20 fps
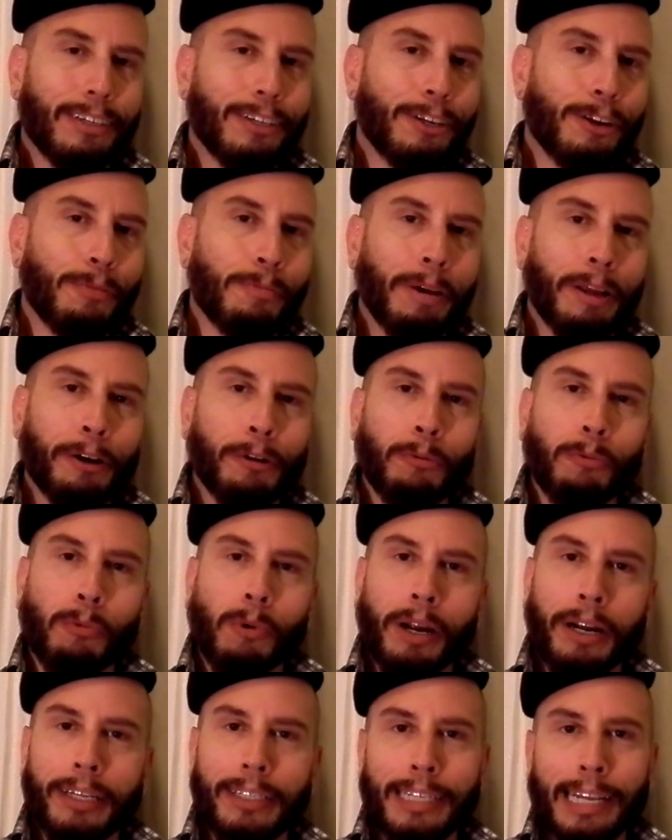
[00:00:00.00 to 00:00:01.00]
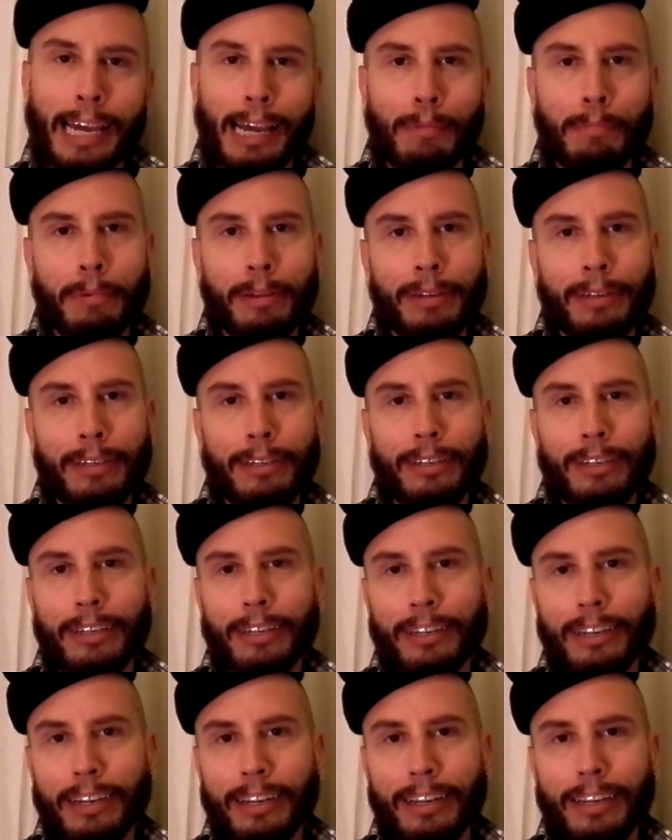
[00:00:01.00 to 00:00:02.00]
No matter what has happened,
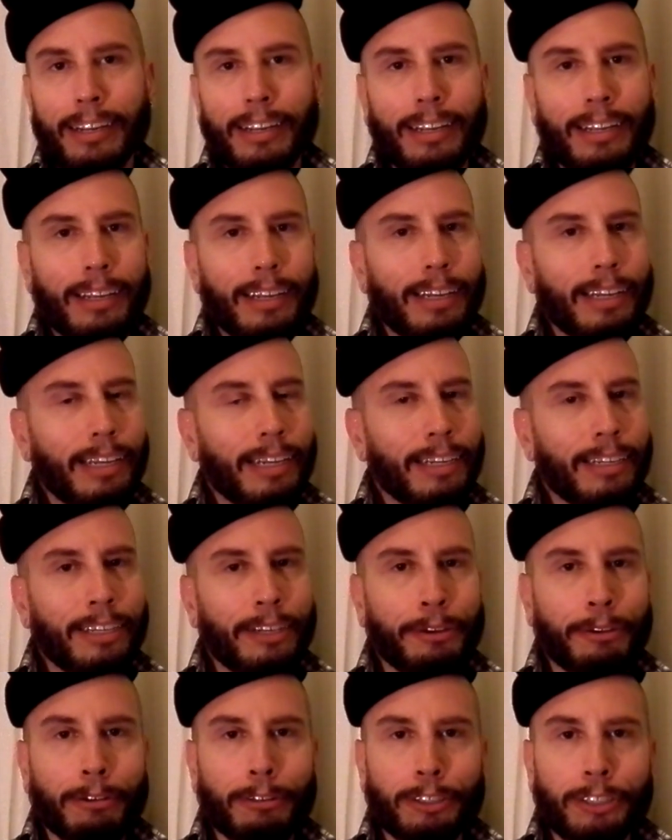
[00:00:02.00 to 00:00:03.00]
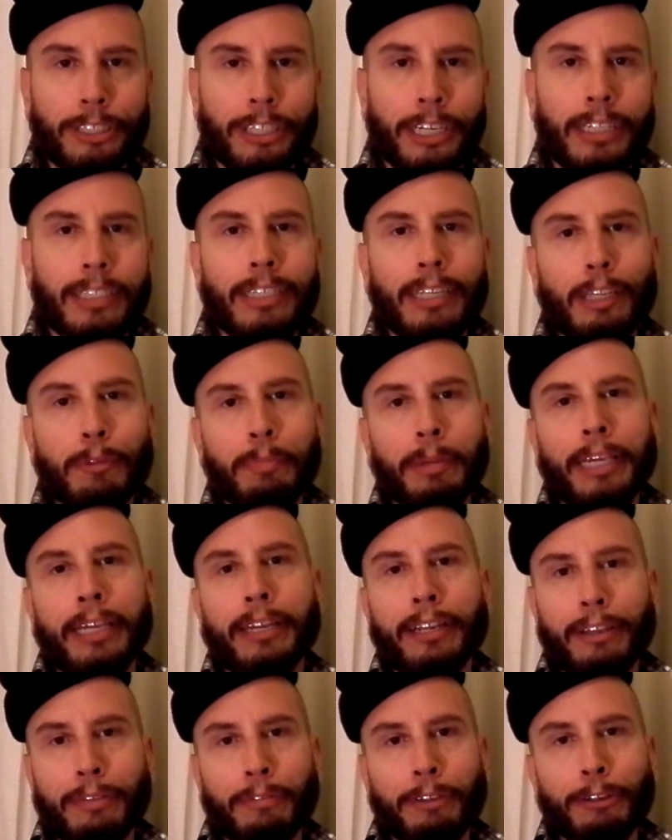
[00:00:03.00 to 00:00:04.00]
you're just at the
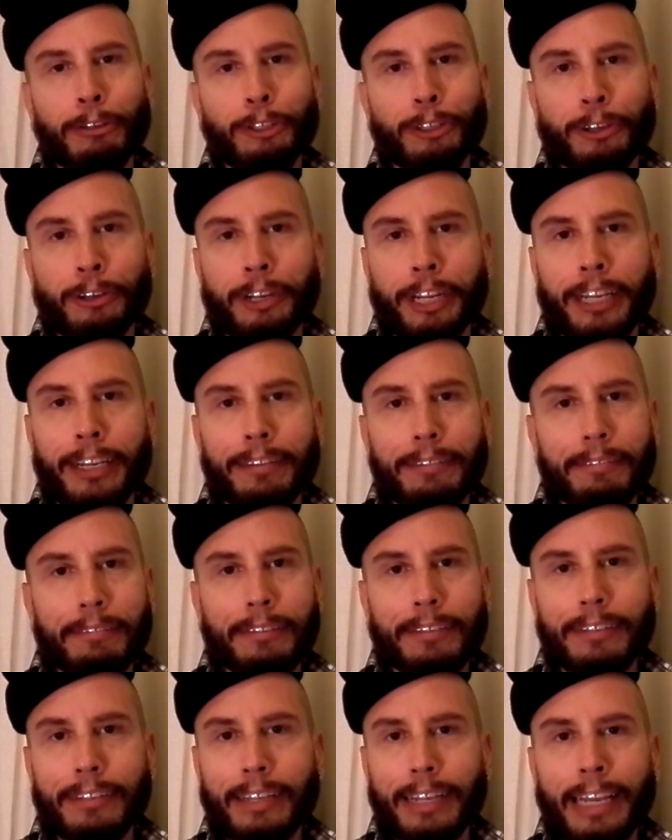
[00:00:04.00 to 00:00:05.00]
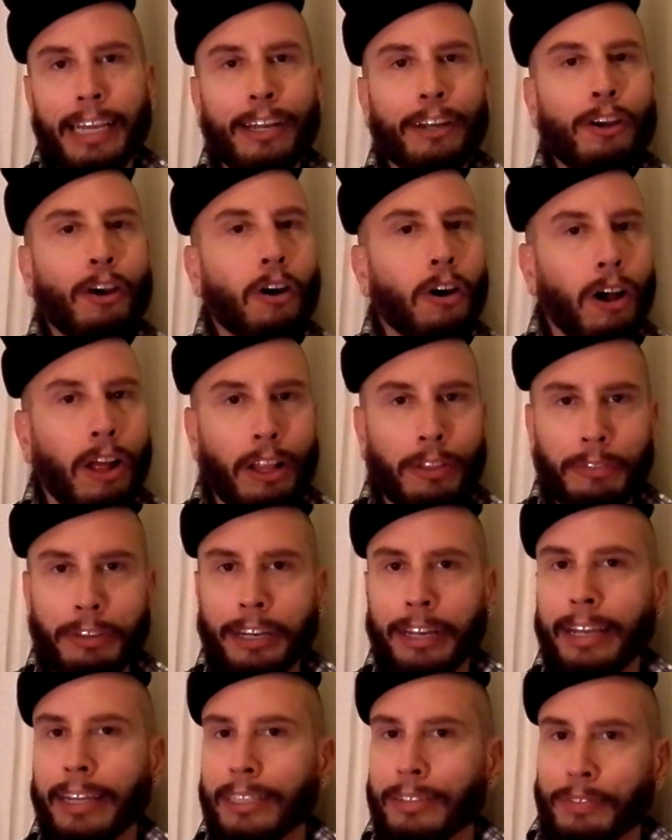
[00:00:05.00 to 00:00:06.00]
beginning of your journey, and all of it
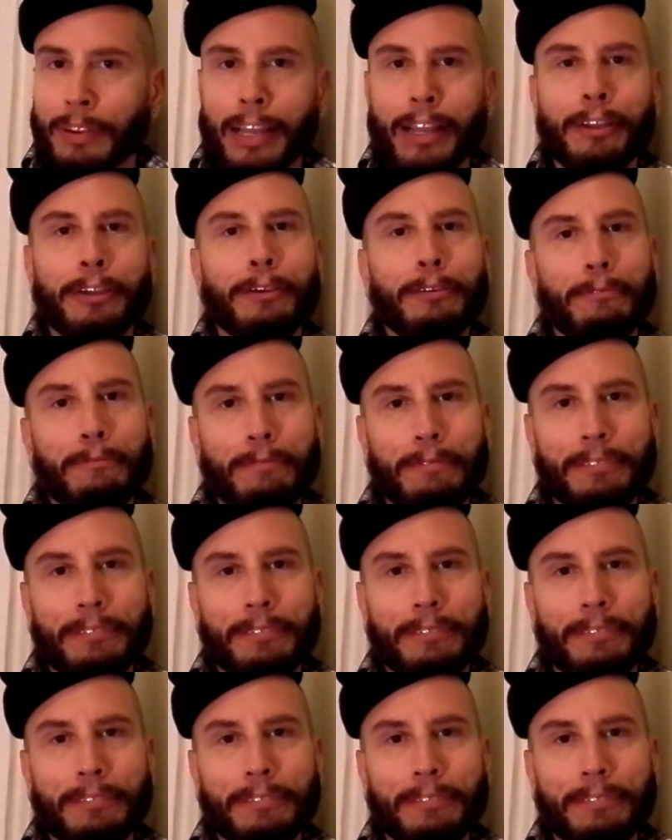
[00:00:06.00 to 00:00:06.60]
has value.